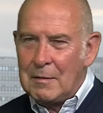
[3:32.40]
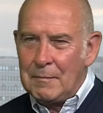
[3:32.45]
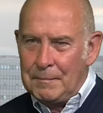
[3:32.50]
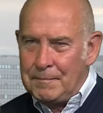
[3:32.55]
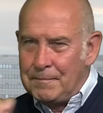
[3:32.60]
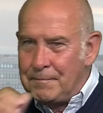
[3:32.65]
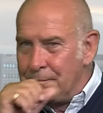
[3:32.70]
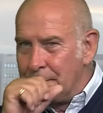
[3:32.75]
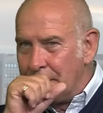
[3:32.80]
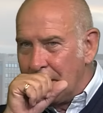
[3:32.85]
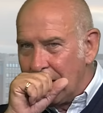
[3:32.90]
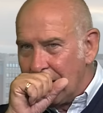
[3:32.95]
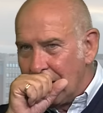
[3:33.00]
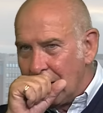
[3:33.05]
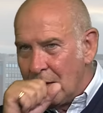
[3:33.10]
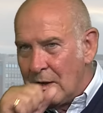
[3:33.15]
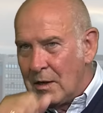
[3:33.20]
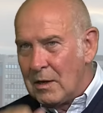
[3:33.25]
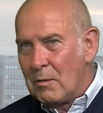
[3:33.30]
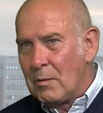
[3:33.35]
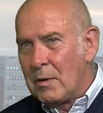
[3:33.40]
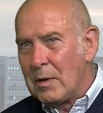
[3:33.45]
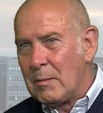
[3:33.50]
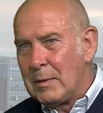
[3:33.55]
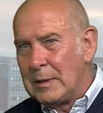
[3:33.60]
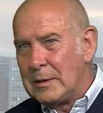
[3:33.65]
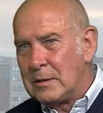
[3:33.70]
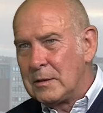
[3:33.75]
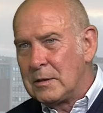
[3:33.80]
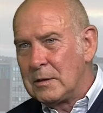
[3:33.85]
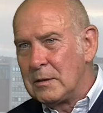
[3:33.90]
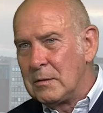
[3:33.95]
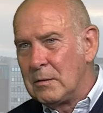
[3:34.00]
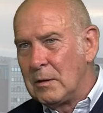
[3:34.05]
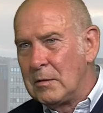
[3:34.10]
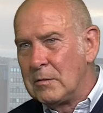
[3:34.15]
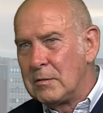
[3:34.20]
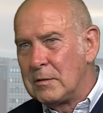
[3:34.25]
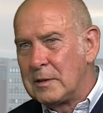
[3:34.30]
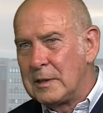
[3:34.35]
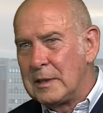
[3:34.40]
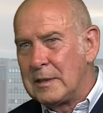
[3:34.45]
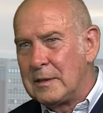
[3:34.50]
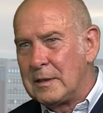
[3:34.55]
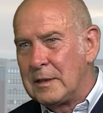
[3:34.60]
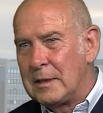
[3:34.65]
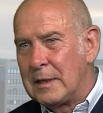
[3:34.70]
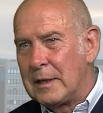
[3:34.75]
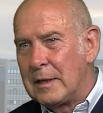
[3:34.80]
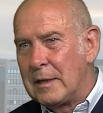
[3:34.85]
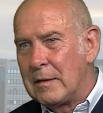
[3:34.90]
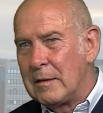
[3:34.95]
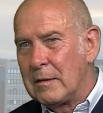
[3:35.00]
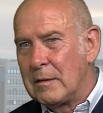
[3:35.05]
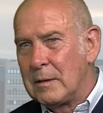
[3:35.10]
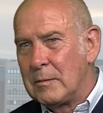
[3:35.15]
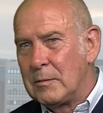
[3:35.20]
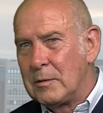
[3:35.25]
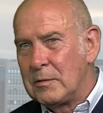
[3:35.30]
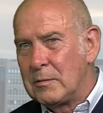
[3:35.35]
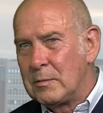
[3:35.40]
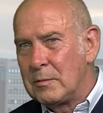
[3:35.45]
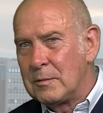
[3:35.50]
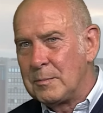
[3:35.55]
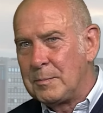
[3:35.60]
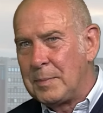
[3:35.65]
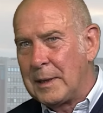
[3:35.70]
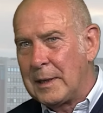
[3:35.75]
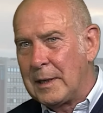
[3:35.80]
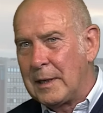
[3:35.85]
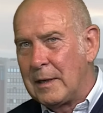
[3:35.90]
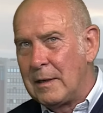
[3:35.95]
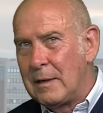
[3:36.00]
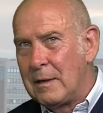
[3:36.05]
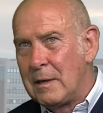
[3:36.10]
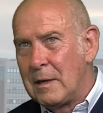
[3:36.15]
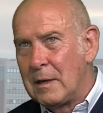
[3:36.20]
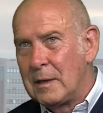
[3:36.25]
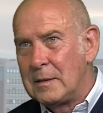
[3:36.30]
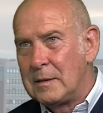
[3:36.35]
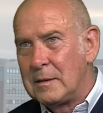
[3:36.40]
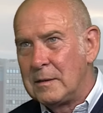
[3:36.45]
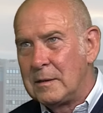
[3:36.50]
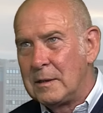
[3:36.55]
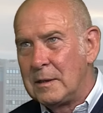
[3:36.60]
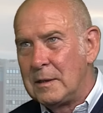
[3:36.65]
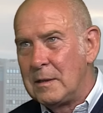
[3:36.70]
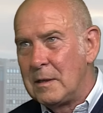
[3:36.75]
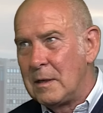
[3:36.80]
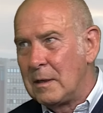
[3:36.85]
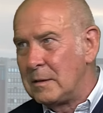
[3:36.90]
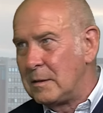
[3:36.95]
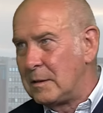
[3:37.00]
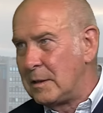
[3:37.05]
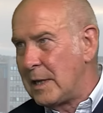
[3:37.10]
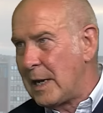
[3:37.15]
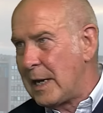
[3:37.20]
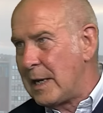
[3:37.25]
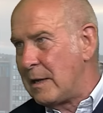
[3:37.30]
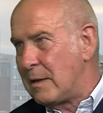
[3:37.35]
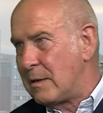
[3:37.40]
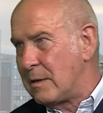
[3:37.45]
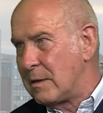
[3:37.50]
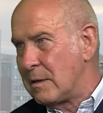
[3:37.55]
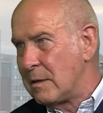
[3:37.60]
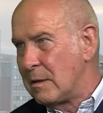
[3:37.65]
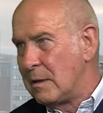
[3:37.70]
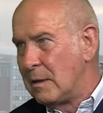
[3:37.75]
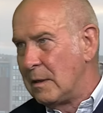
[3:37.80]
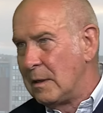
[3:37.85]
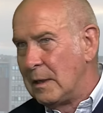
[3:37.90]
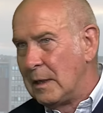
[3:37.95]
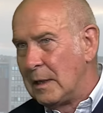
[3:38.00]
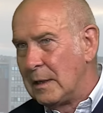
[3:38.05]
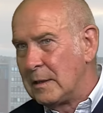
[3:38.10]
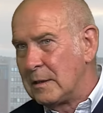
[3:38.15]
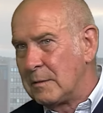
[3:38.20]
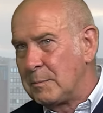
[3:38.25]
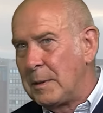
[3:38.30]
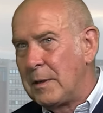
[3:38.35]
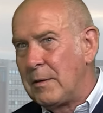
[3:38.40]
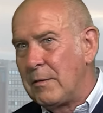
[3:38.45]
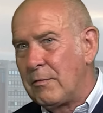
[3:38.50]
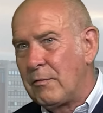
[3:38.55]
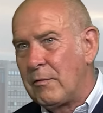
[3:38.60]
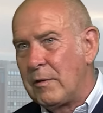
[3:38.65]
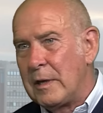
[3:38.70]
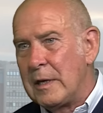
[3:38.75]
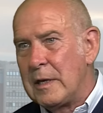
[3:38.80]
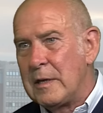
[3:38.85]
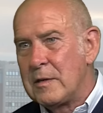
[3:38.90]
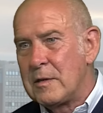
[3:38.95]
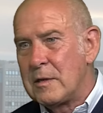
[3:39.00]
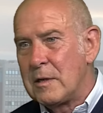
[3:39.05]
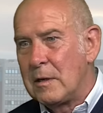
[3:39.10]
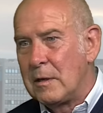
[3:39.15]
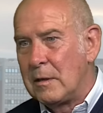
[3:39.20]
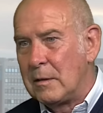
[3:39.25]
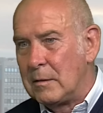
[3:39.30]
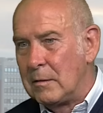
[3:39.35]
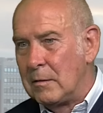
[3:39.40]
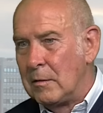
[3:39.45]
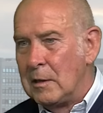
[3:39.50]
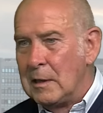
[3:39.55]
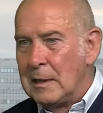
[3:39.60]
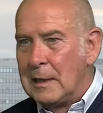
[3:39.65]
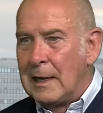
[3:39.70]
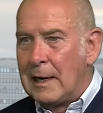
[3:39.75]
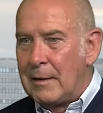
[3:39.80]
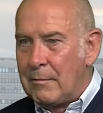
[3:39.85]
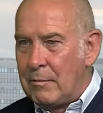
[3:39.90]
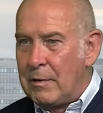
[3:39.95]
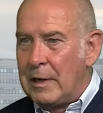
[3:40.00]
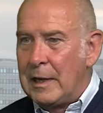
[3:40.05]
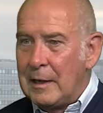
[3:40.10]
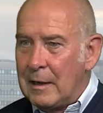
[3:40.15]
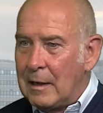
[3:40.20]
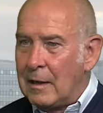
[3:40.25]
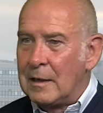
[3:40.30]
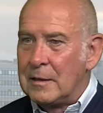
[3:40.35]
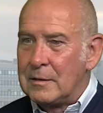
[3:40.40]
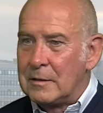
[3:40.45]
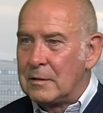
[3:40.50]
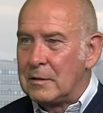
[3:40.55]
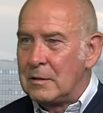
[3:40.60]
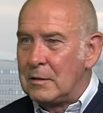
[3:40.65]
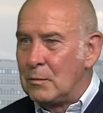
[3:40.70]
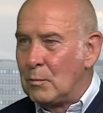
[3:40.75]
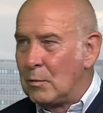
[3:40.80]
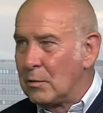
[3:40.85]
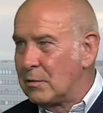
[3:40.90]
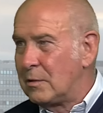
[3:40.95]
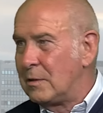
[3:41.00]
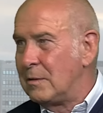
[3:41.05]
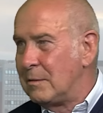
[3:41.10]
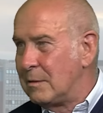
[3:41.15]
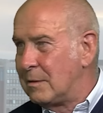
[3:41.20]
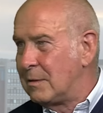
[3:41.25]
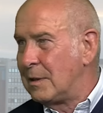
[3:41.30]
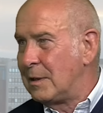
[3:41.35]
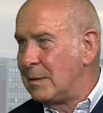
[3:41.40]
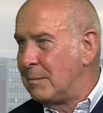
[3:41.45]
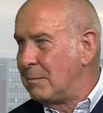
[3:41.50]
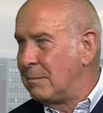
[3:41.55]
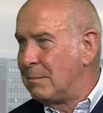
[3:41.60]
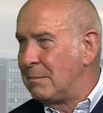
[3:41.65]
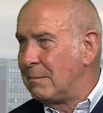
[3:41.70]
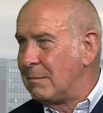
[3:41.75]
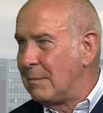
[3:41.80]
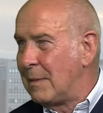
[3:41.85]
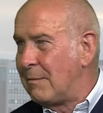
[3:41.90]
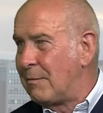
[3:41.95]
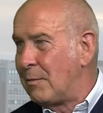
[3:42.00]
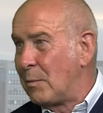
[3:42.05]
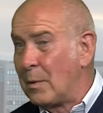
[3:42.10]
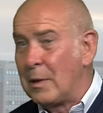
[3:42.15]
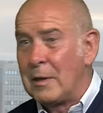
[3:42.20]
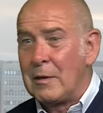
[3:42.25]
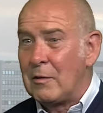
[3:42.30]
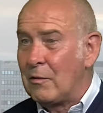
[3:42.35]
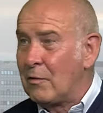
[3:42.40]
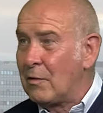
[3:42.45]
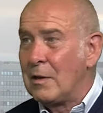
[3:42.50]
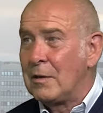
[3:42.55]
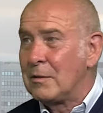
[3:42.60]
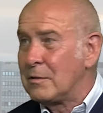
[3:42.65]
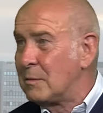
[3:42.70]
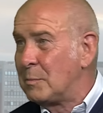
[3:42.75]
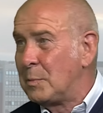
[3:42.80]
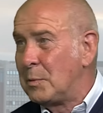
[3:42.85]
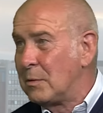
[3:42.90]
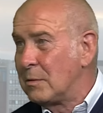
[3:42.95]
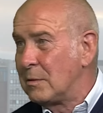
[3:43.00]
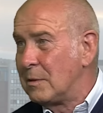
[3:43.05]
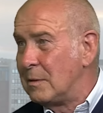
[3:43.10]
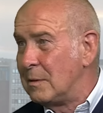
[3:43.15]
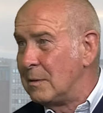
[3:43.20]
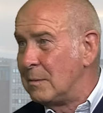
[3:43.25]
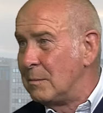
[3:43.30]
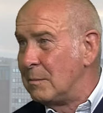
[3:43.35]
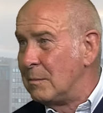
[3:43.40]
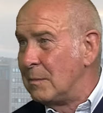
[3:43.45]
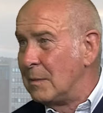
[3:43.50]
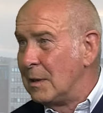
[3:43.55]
you know, when I went to Hull City, which was back in 1998, and I spent 3 years at Hull, I realised that you're watching the team every week, you start supporting them.